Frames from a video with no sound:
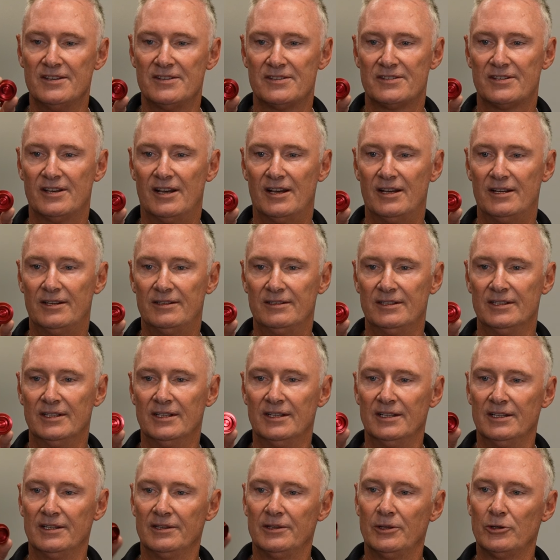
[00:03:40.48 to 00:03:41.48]
So
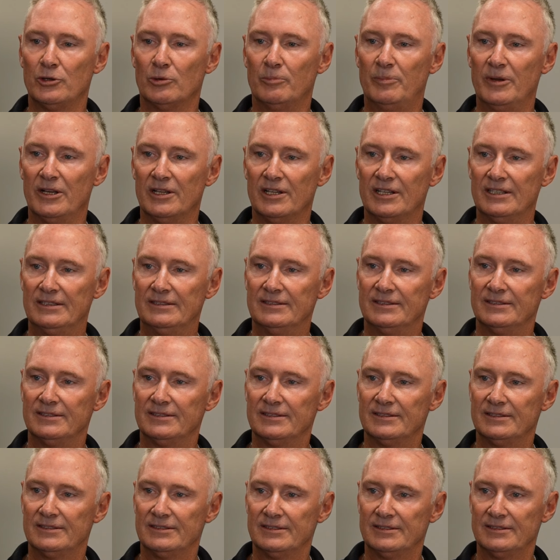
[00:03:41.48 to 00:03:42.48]
little billet,
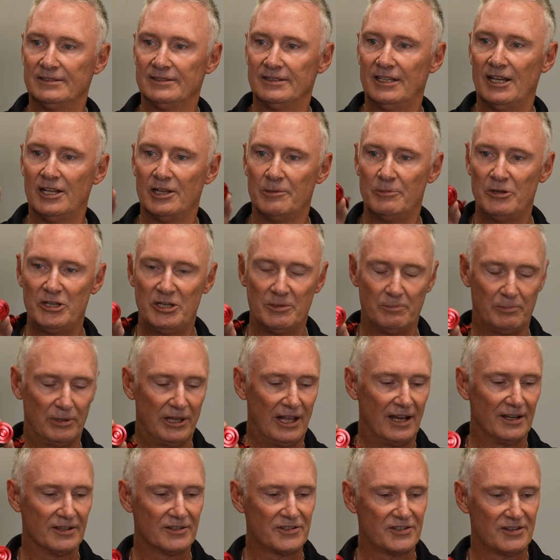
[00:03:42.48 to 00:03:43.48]
aluminium
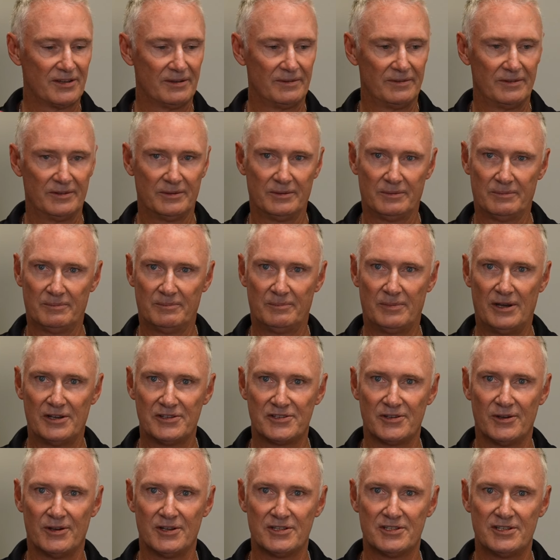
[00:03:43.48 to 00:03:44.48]
plugs,
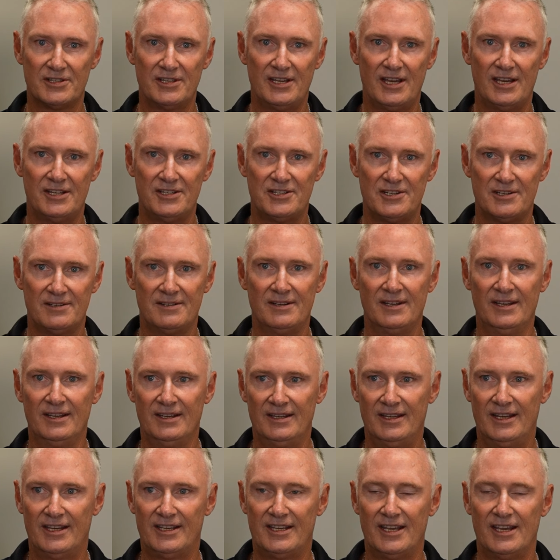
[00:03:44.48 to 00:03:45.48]
both sides of the engine.
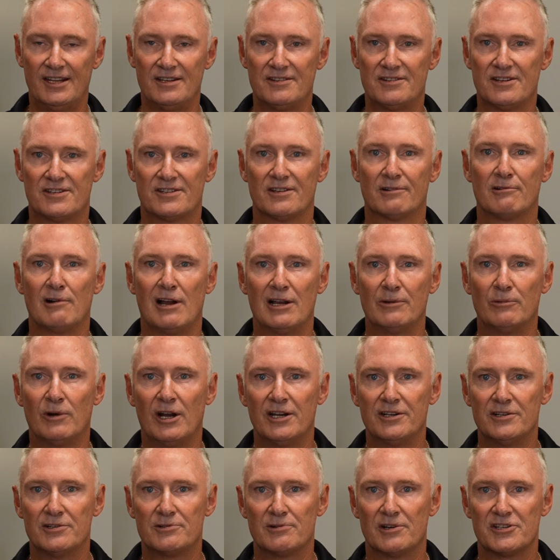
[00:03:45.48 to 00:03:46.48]
Again, just a great
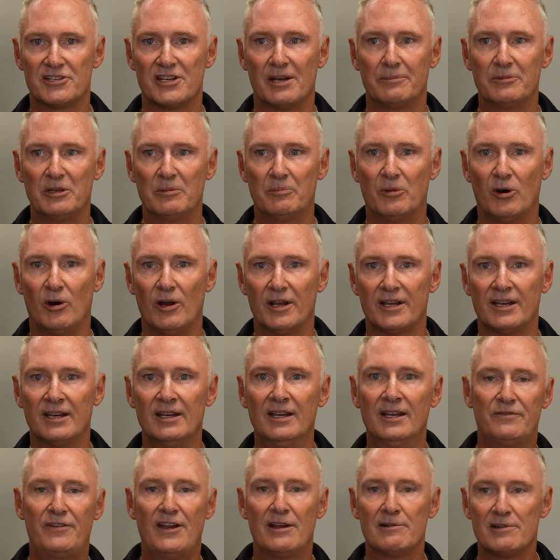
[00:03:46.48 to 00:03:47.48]
way to dress up your bike.
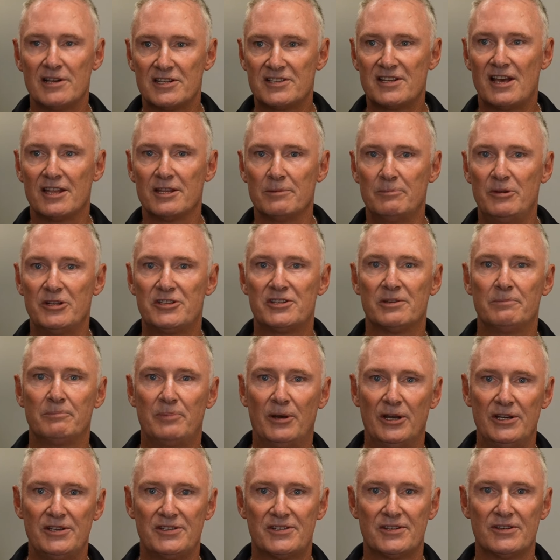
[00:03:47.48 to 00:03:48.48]
Various other bits and
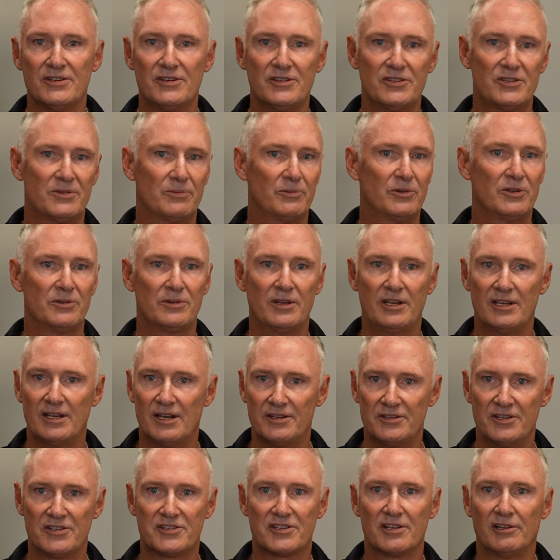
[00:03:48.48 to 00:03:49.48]
pieces. You
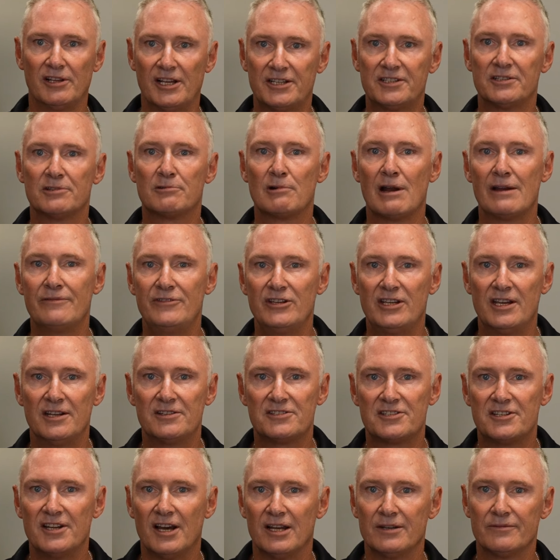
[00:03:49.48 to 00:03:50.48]
know, there's selected graphic
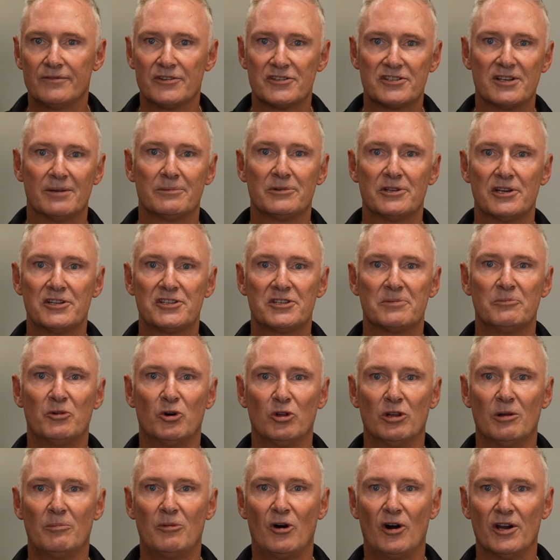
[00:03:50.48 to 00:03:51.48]
kits done for some of these
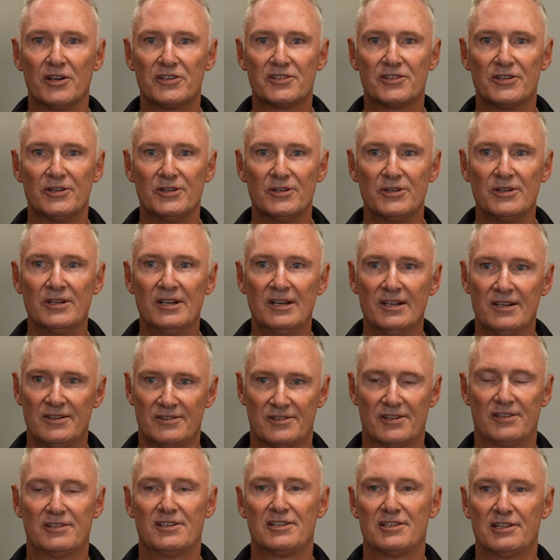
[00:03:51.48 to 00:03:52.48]
smaller bikes too.
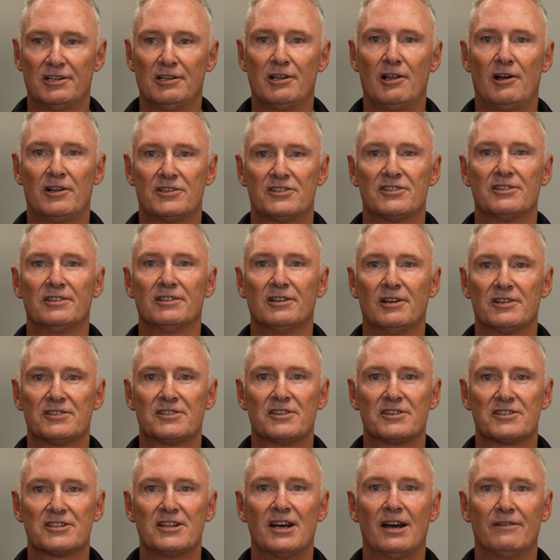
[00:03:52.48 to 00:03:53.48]
So there's lots and
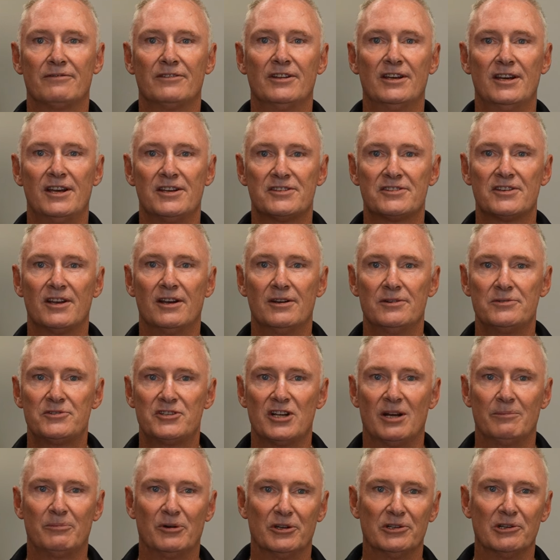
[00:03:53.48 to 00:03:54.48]
lots of stuff there. So
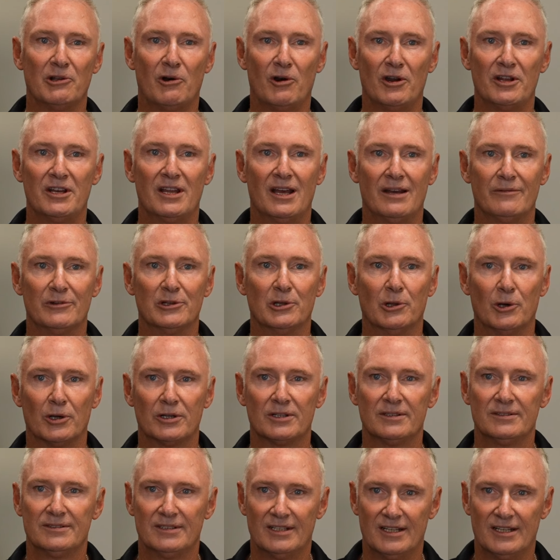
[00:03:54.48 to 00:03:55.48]
jump online, have a
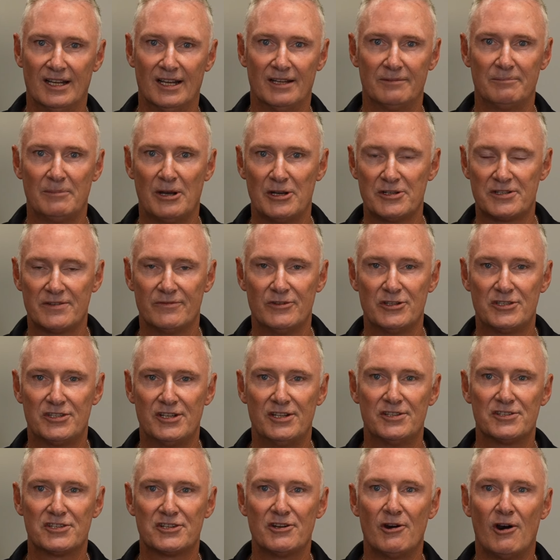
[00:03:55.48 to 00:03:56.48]
look. Most of it's
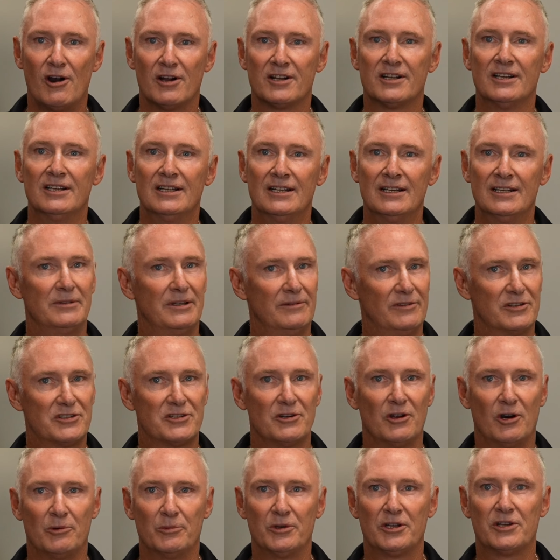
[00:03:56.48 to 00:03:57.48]
in stock. If
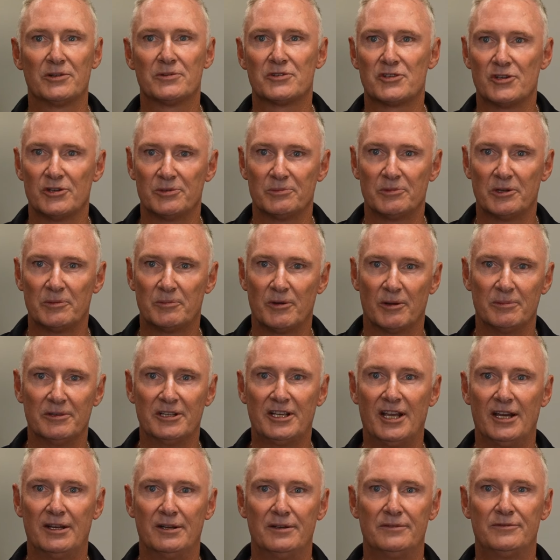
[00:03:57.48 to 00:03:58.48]
it's not, we can certainly
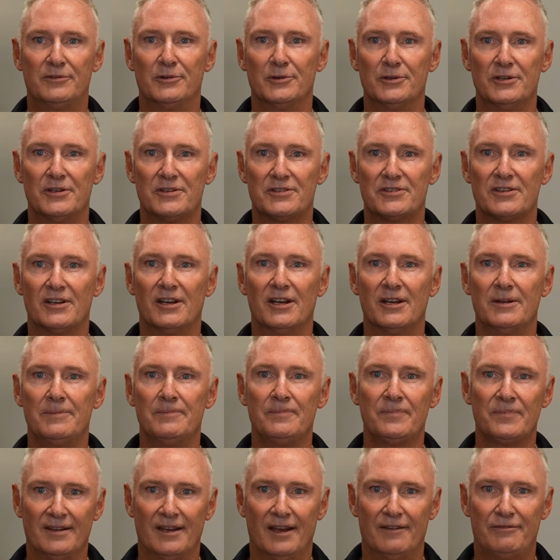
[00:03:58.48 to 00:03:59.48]
probably get it for you. So
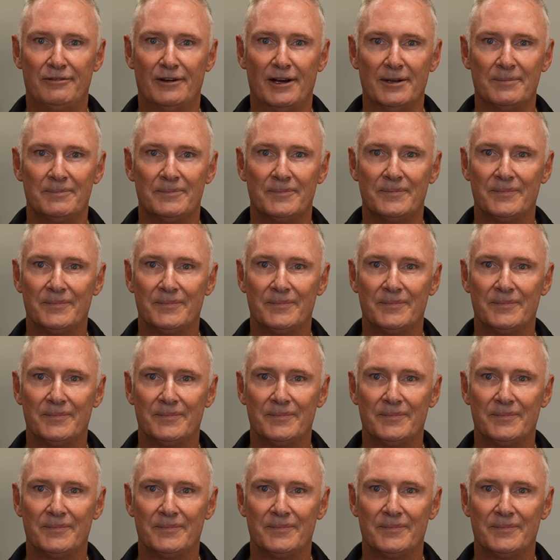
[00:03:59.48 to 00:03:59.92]
have fun.